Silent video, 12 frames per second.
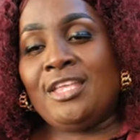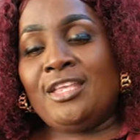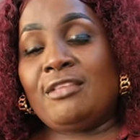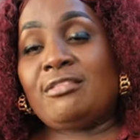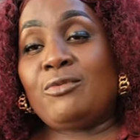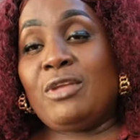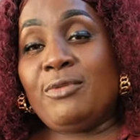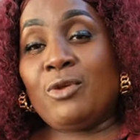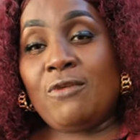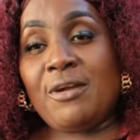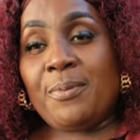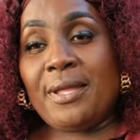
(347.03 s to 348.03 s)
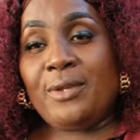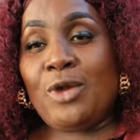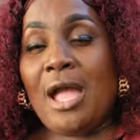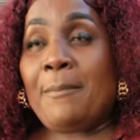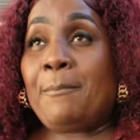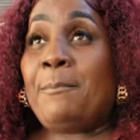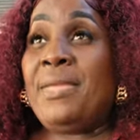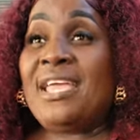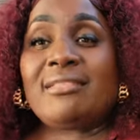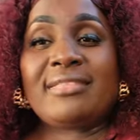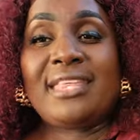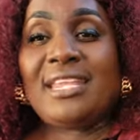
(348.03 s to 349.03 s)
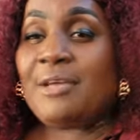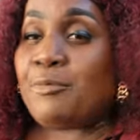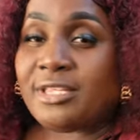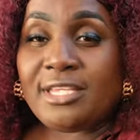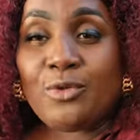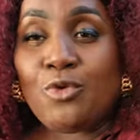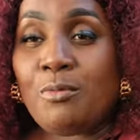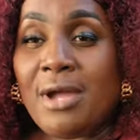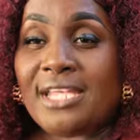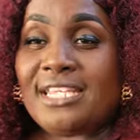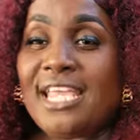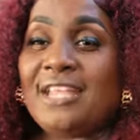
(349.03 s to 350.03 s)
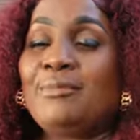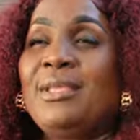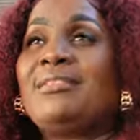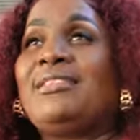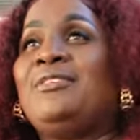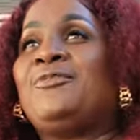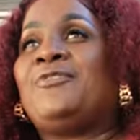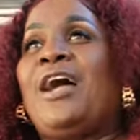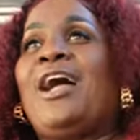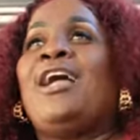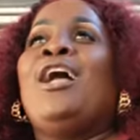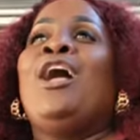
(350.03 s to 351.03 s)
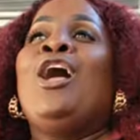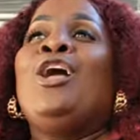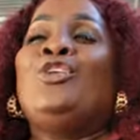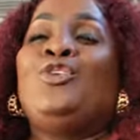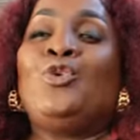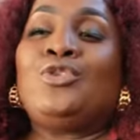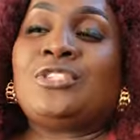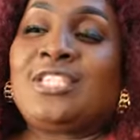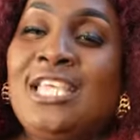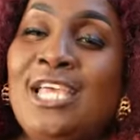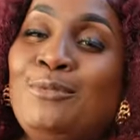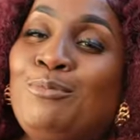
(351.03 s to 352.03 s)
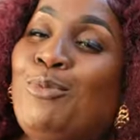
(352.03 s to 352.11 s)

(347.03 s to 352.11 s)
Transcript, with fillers: Yes, when we go up and a be a celebrity, the woman get message for. Usain